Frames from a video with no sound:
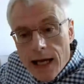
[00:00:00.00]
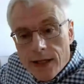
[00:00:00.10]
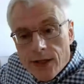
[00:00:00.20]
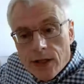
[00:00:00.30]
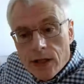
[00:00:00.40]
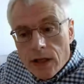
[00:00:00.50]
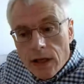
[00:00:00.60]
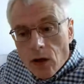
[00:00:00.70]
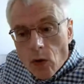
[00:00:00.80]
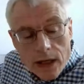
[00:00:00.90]
has
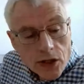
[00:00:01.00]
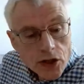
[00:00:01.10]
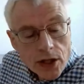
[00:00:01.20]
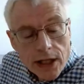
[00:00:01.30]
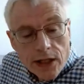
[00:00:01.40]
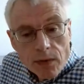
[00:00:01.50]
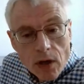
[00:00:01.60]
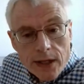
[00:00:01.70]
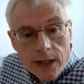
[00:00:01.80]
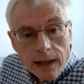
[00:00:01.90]
questioned his
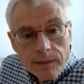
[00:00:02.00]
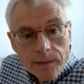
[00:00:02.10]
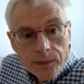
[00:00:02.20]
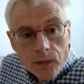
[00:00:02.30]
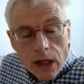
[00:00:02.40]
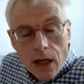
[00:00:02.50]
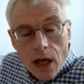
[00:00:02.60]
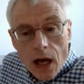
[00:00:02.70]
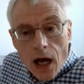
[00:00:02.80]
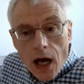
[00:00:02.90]
pricing.
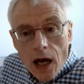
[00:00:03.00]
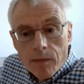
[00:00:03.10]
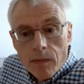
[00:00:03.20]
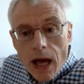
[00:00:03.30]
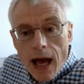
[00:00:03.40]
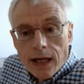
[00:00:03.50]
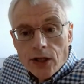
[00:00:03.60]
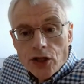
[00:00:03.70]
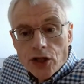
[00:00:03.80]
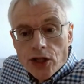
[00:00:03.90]

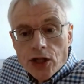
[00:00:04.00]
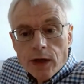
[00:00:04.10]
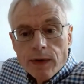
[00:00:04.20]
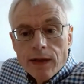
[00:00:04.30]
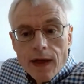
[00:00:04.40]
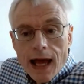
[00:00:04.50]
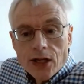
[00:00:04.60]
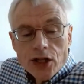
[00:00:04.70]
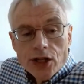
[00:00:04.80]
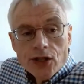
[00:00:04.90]
And just doing
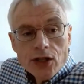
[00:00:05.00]
that,